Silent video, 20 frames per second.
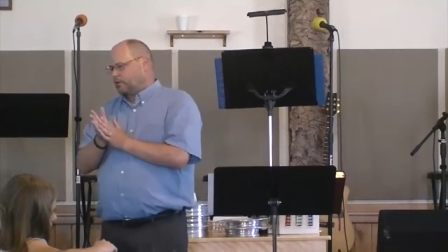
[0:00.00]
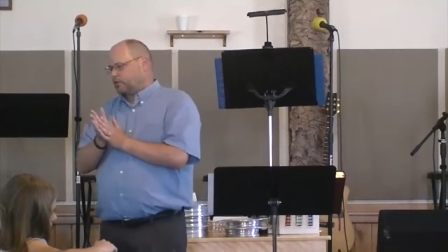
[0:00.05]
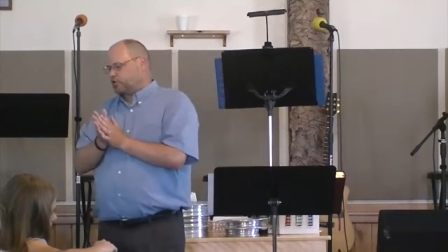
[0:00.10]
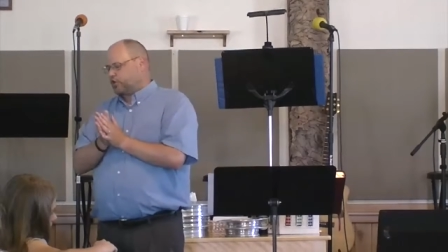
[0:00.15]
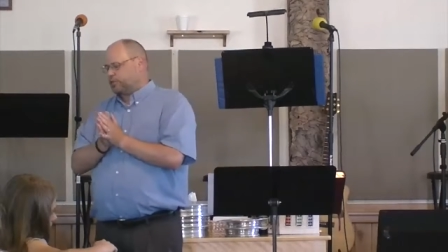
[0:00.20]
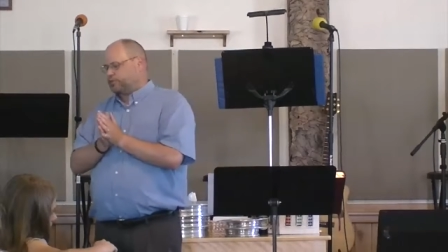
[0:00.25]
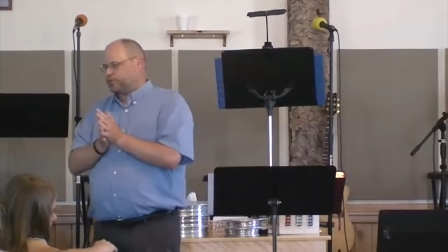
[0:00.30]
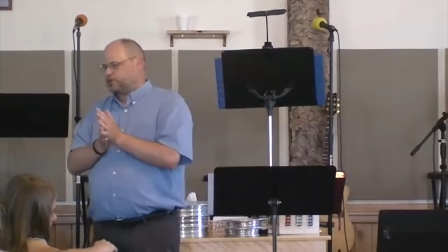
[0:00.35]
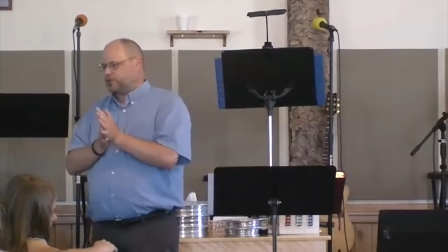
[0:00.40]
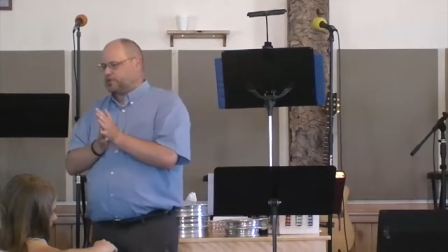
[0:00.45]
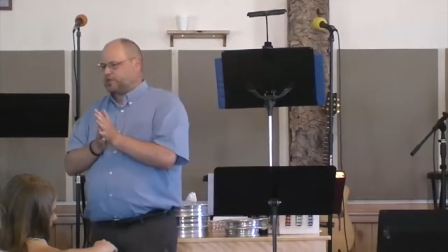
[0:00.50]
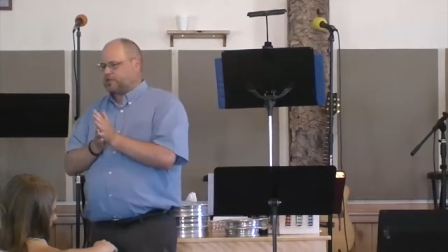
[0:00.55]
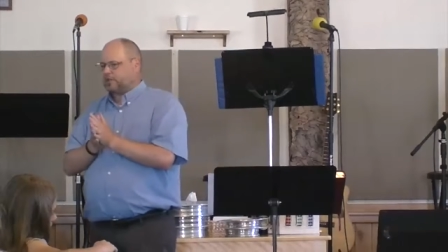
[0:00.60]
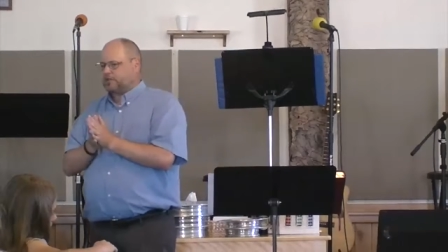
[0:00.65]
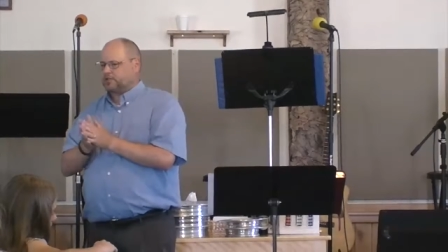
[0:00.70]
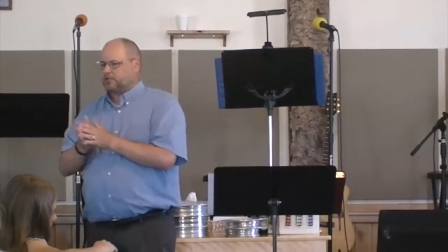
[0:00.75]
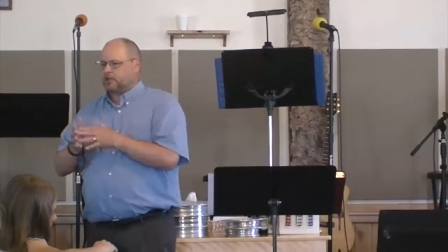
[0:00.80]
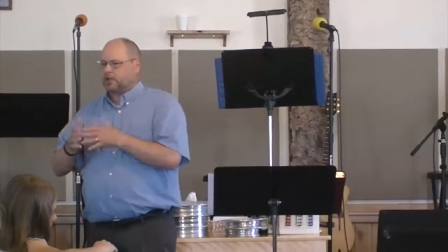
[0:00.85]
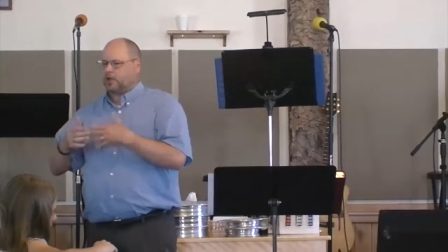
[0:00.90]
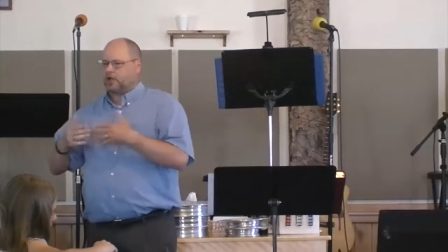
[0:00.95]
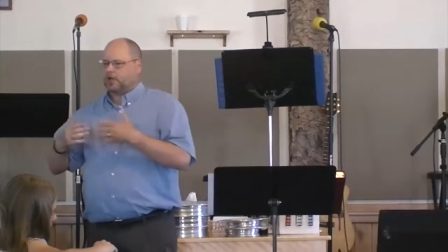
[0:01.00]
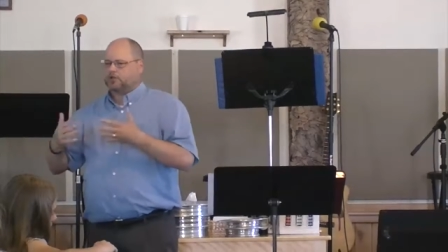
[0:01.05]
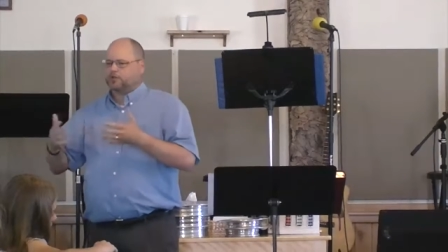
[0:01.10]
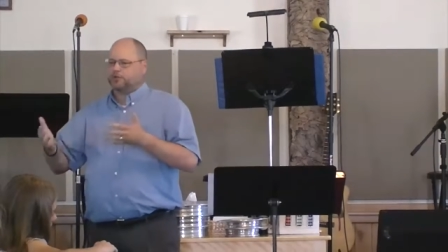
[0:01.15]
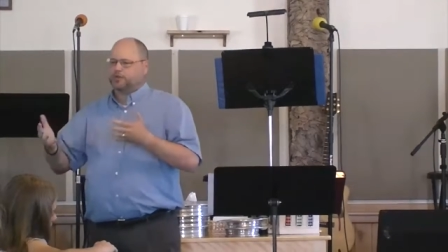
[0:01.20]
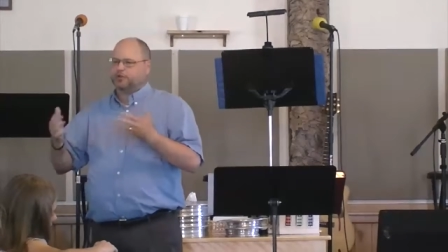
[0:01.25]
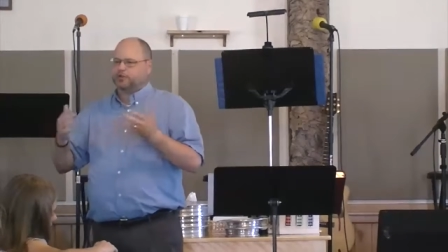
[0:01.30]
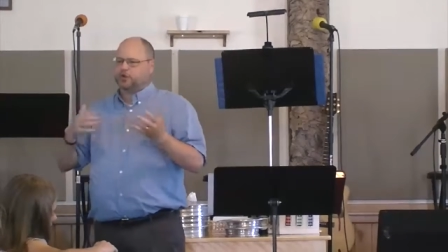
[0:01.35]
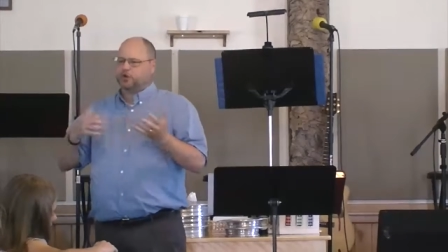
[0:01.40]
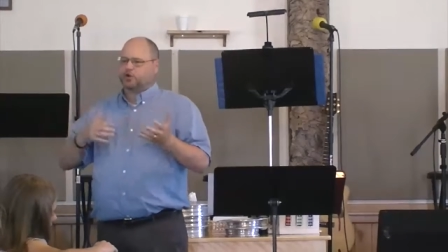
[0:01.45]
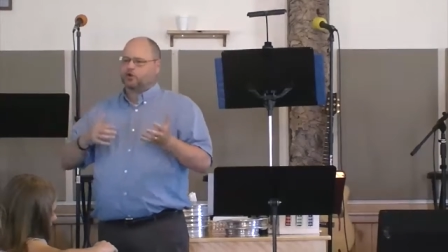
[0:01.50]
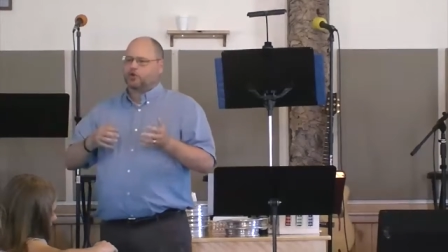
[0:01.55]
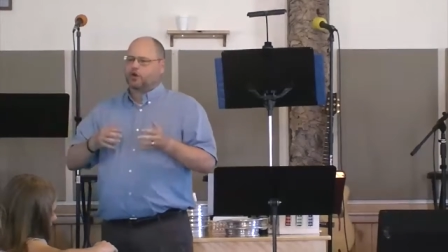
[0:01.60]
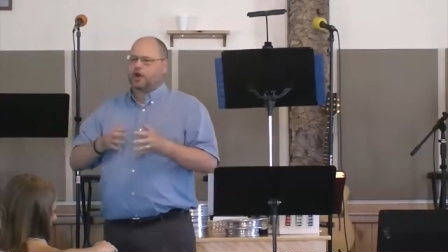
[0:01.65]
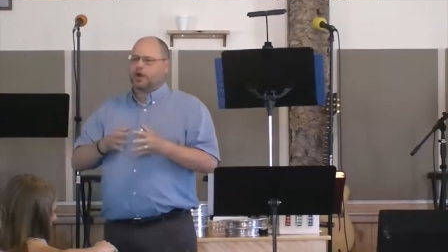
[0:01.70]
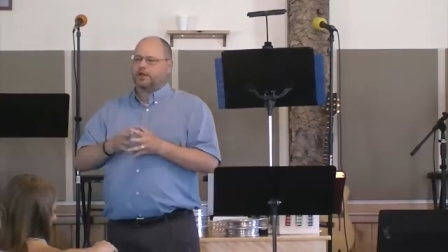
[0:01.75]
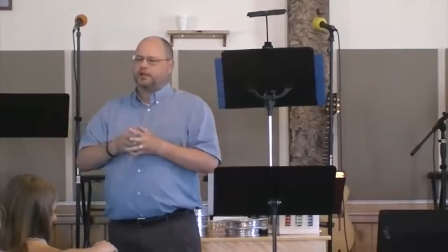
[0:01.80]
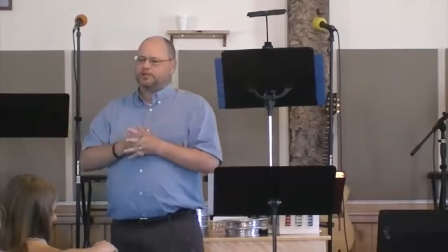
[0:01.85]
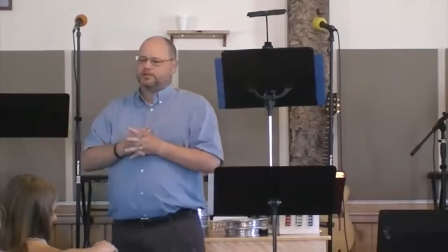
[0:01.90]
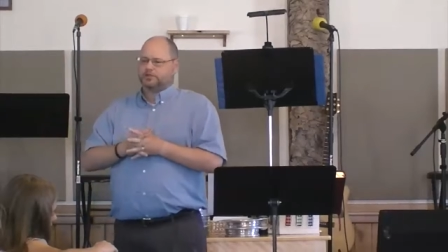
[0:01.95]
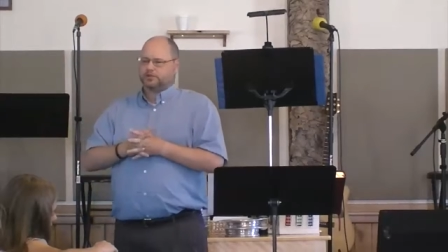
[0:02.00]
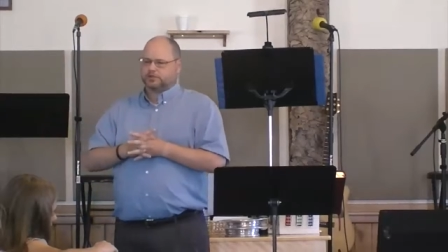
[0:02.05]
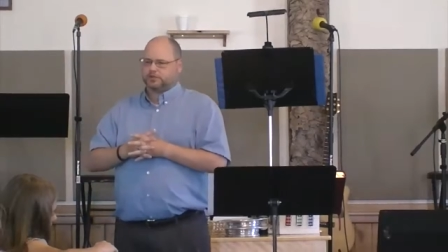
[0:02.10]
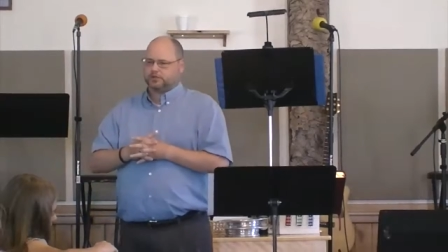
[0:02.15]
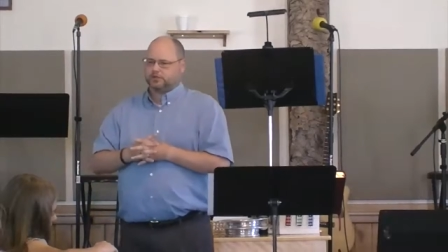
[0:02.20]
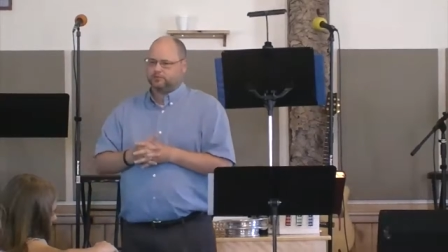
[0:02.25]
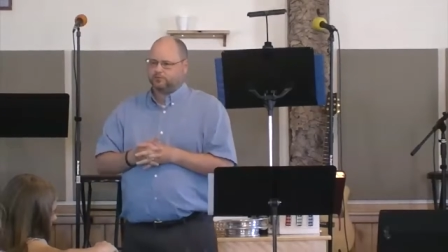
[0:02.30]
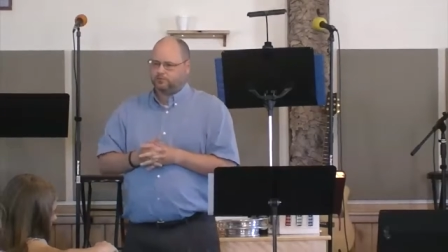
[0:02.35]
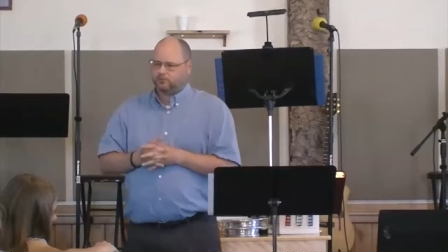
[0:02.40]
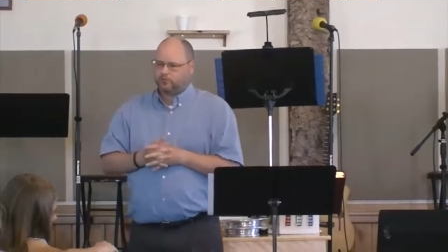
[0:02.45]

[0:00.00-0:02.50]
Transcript: Scripture says that husbands are Christ,